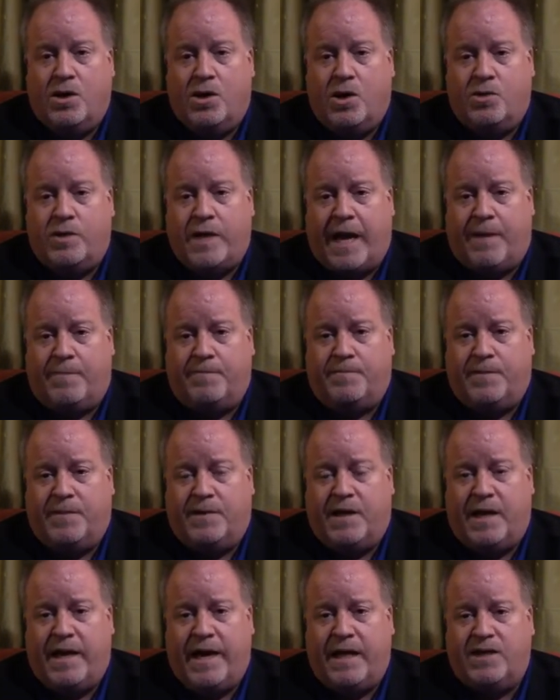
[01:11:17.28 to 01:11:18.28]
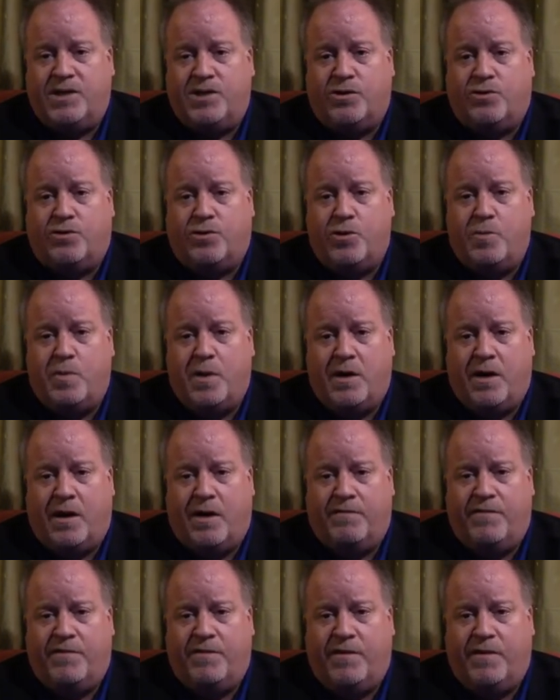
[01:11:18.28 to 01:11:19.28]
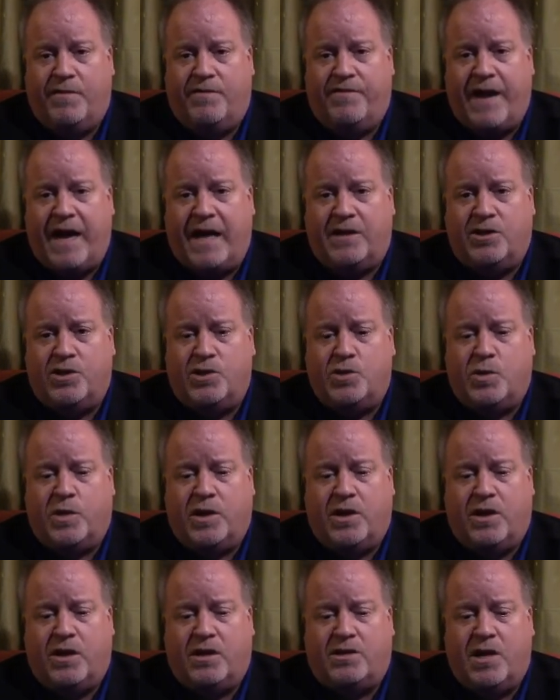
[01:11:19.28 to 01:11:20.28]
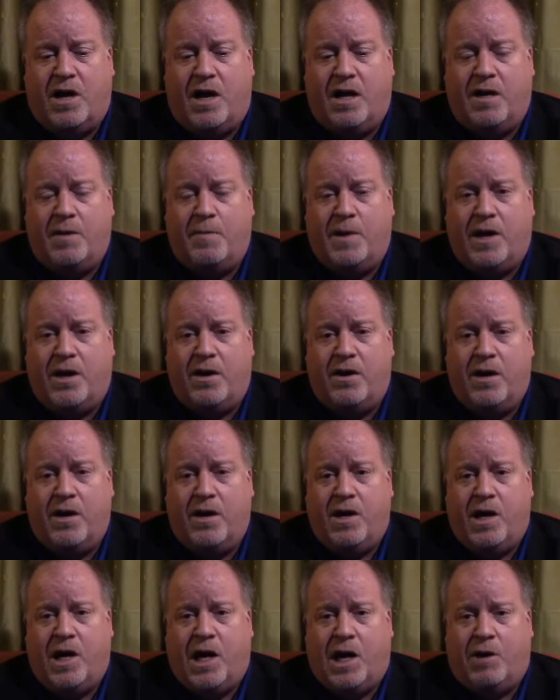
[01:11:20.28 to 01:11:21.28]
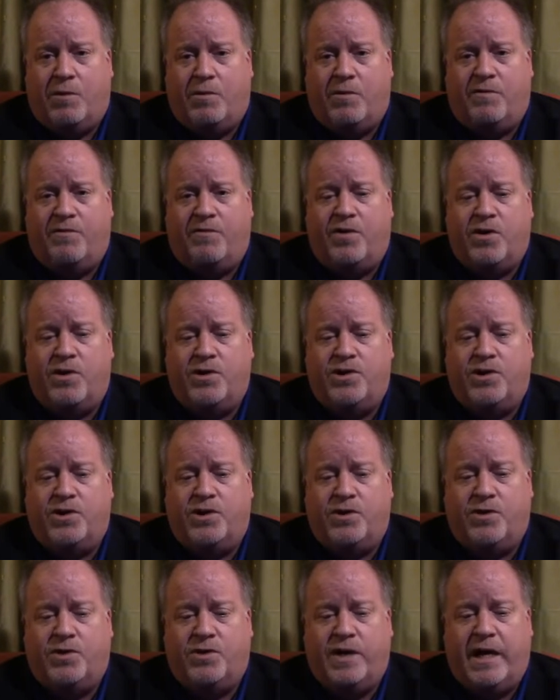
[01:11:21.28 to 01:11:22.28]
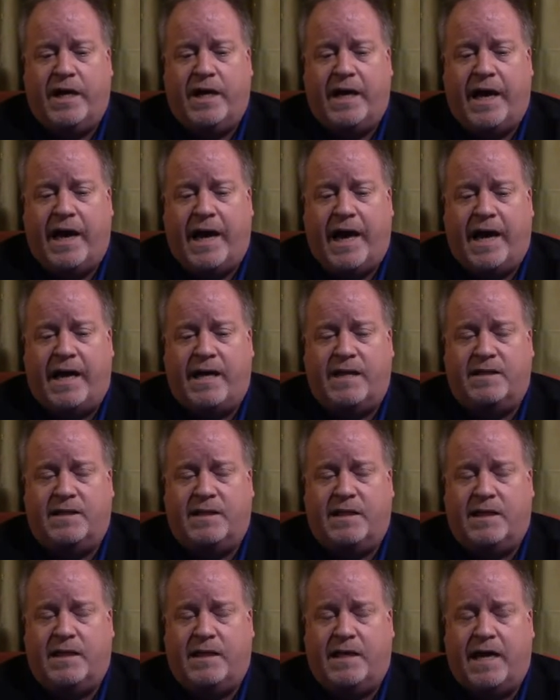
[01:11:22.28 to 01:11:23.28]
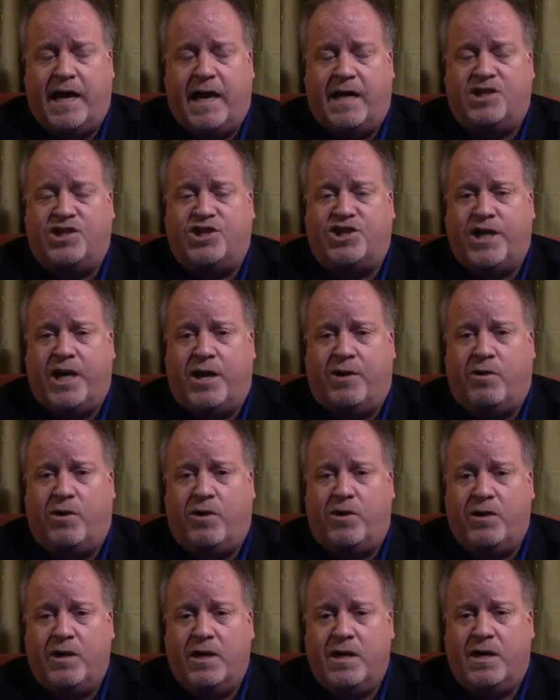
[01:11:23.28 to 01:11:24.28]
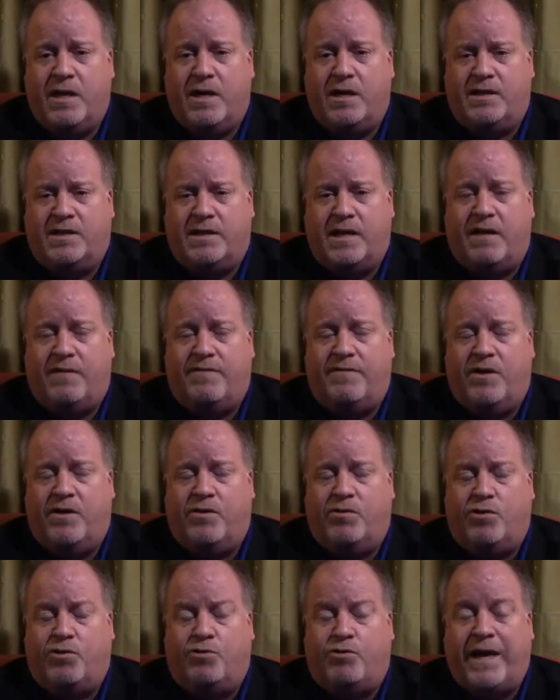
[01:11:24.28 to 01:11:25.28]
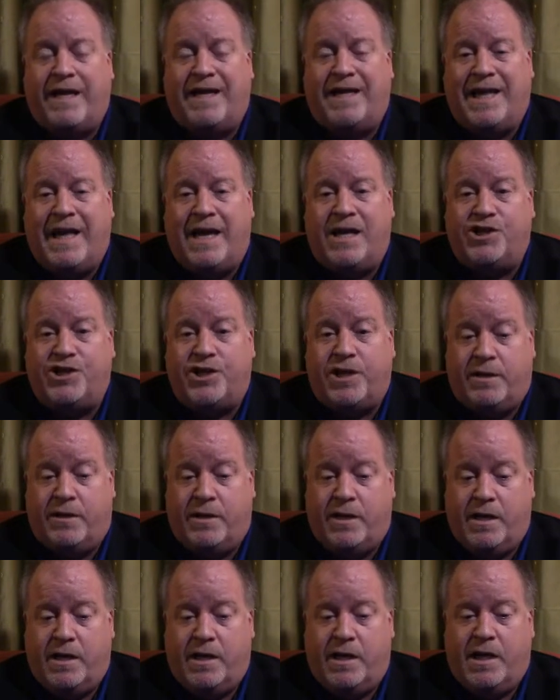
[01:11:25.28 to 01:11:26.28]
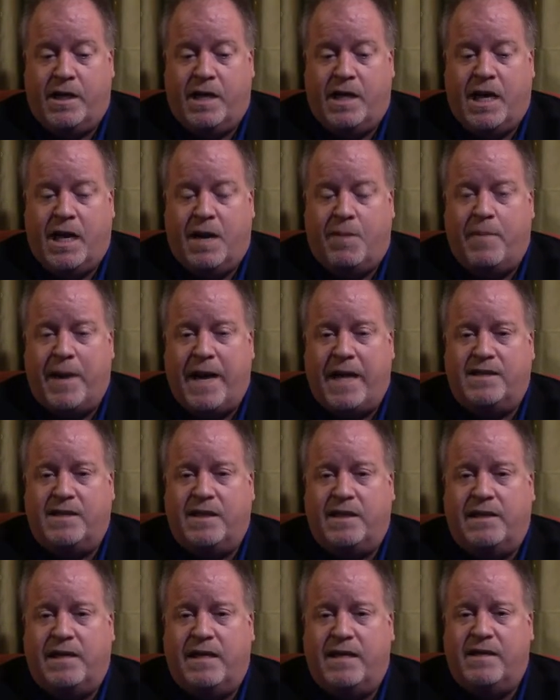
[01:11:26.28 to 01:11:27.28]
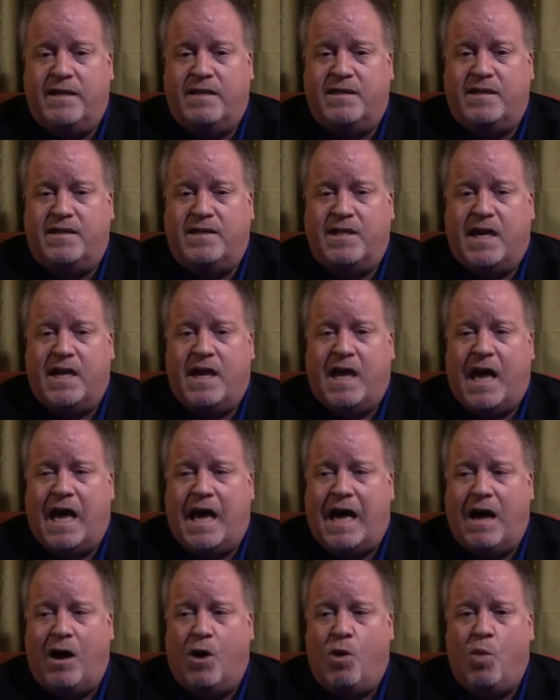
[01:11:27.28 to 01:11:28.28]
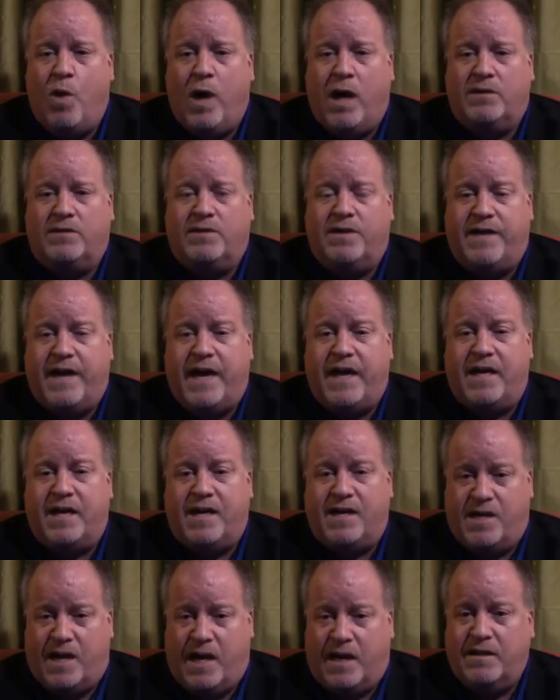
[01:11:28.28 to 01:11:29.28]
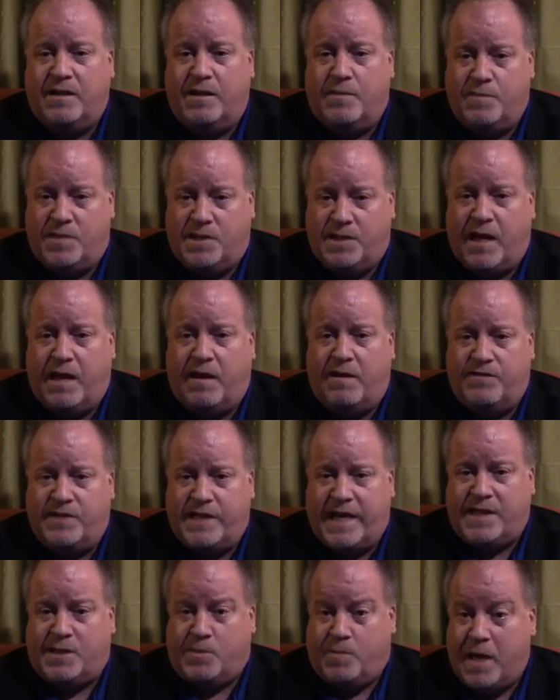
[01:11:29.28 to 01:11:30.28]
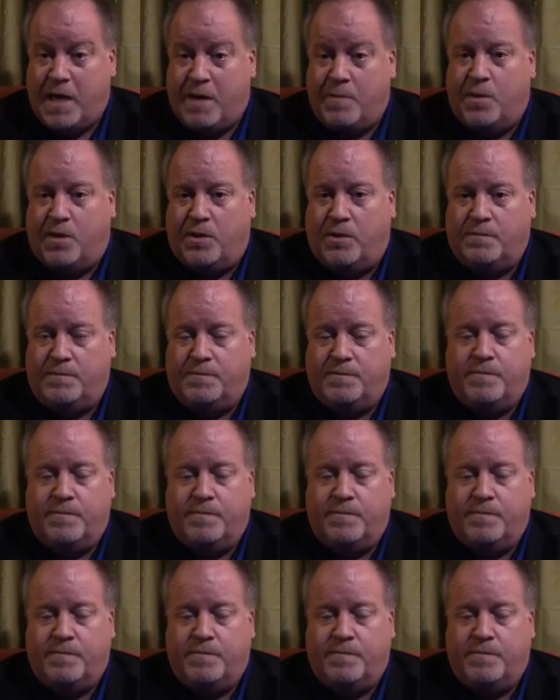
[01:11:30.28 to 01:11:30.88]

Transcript: Okay, the next group of factors we're going to talk about are referred to as general self-regulation. And basically, this is how well do they conduct themselves as people.